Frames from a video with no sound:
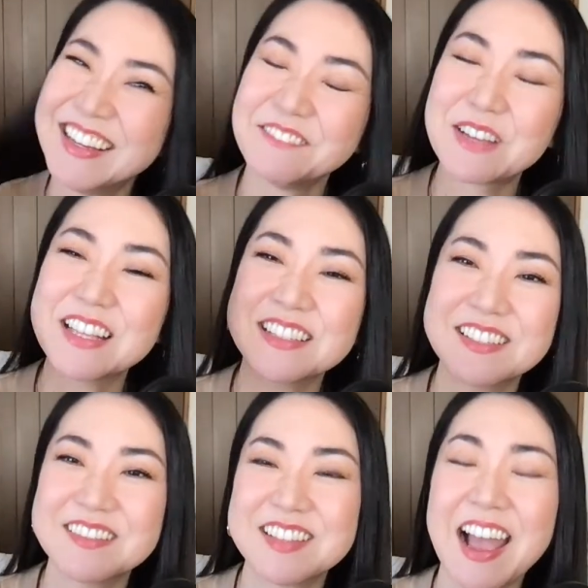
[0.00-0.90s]
But that's
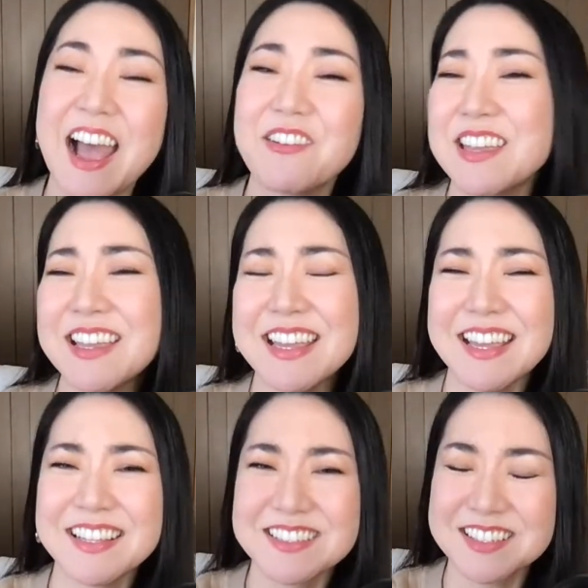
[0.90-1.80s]
just how it
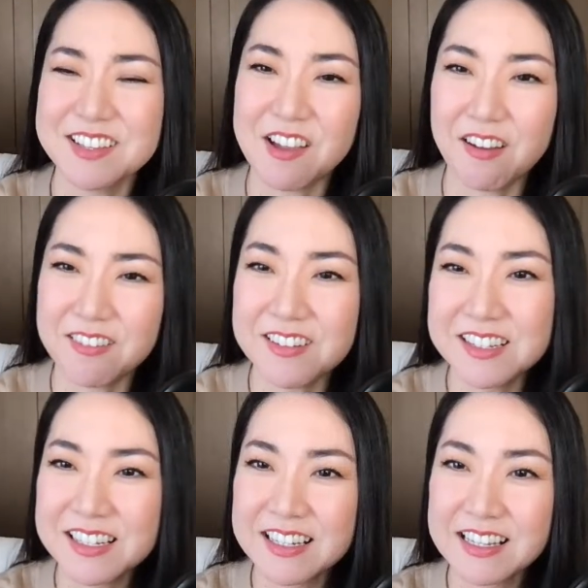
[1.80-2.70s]
is.
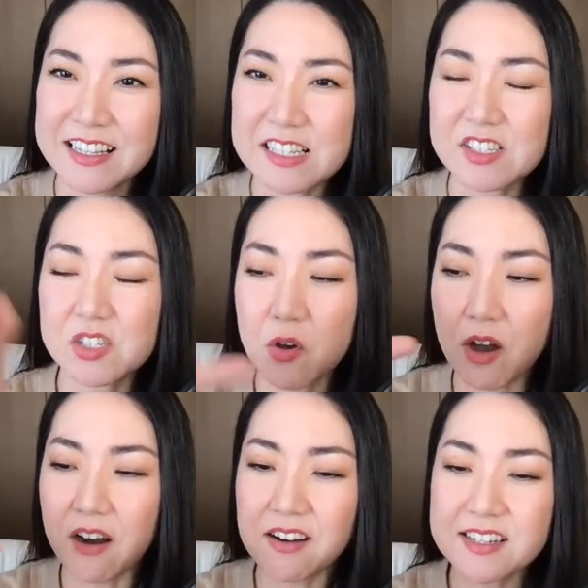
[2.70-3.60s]
It's so
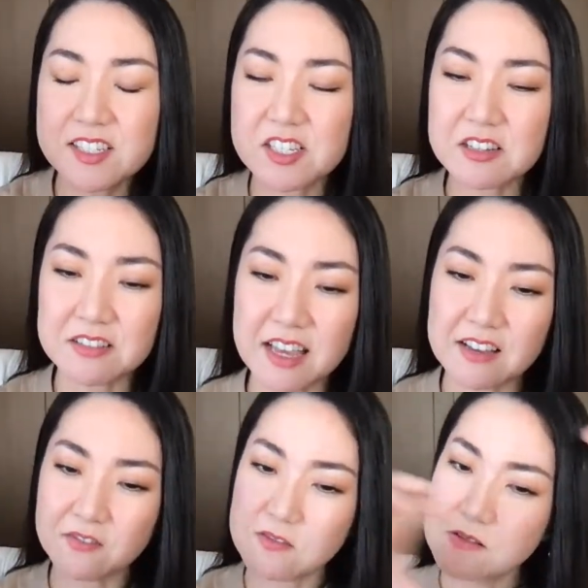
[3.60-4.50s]
hard to like.
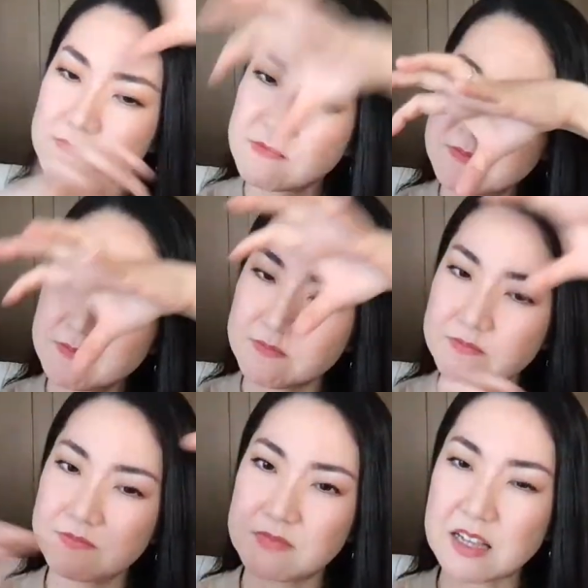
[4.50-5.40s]

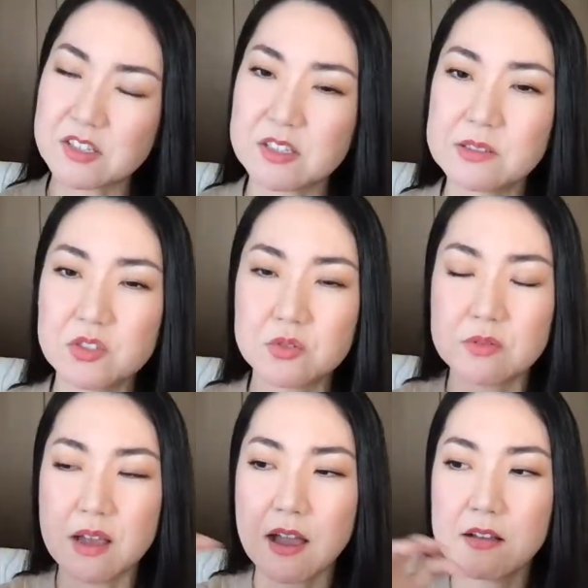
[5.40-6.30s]
I still
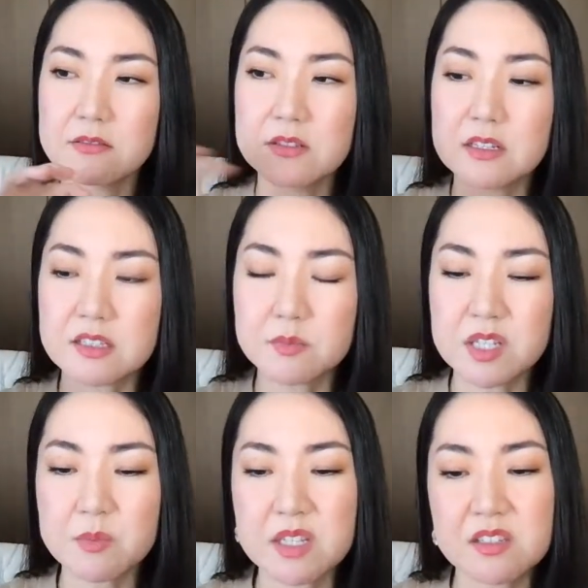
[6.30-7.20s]
like
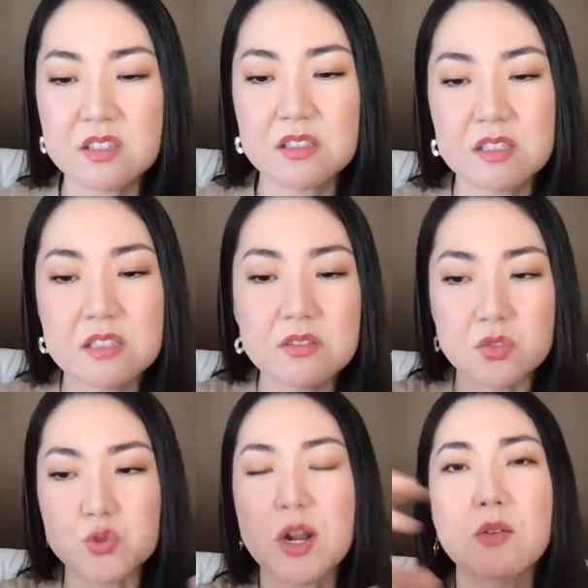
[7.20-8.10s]
sometimes still
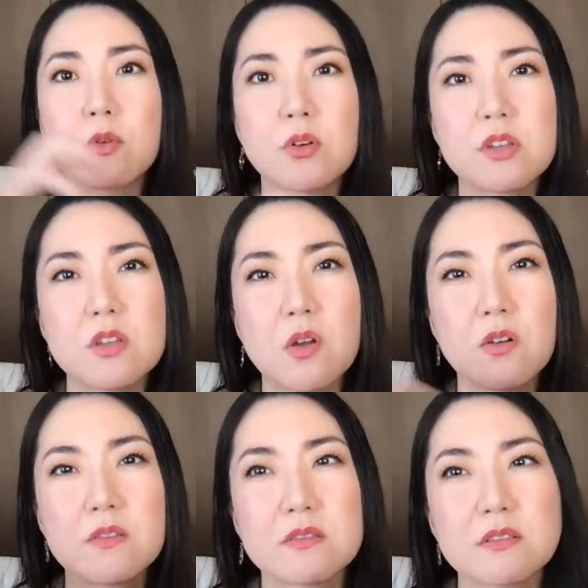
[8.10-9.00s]
struggle,
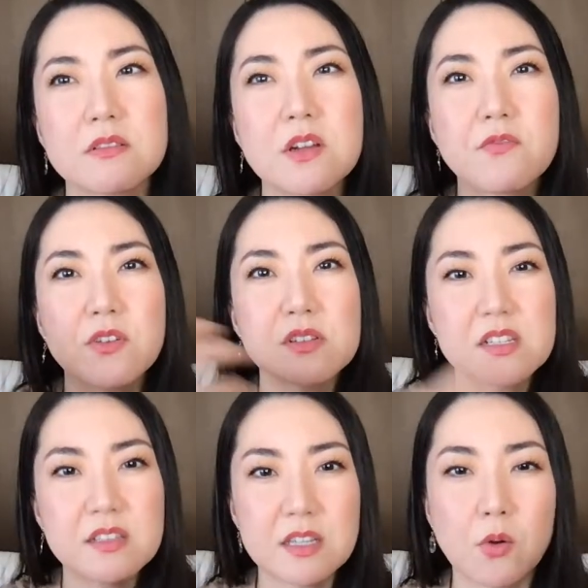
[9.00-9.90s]

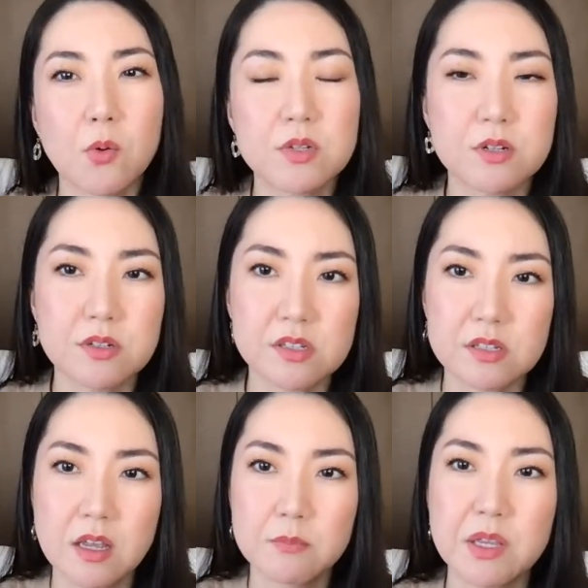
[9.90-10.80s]
reversing the orders,
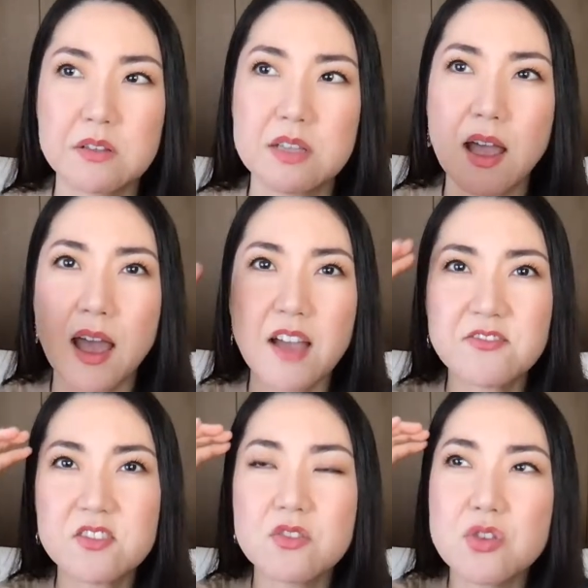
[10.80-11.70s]
because I have
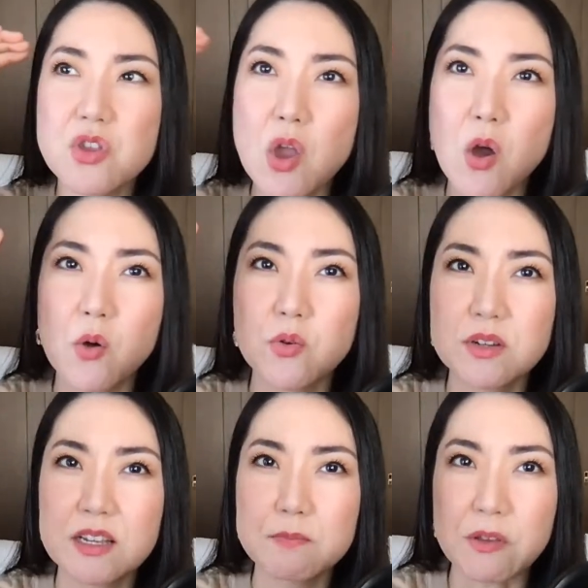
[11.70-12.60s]
to know
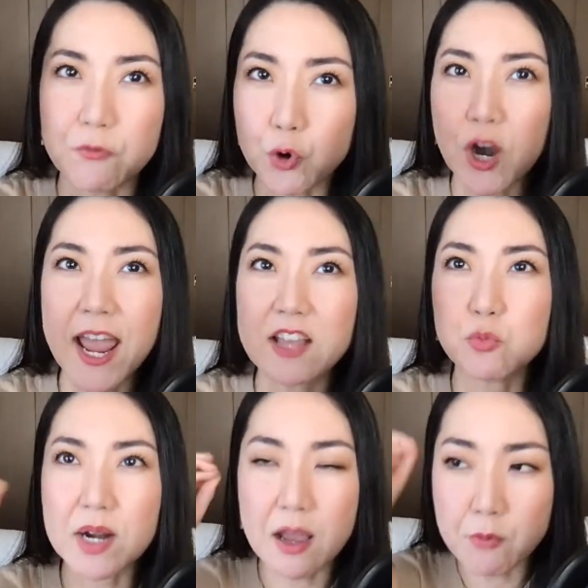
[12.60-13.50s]
beforehand
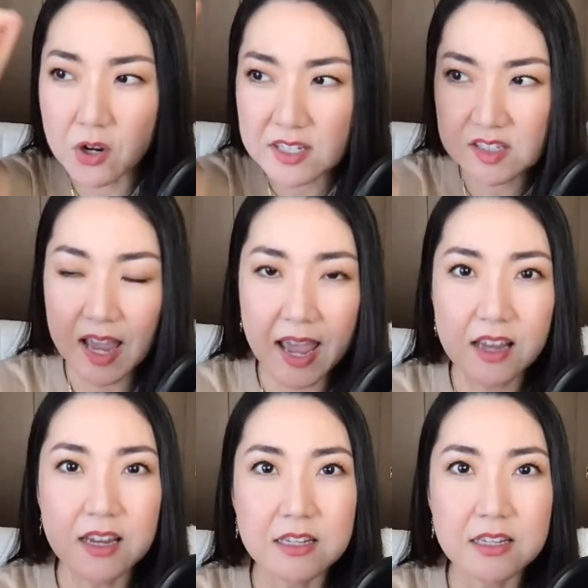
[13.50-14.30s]
what I'm gonna say in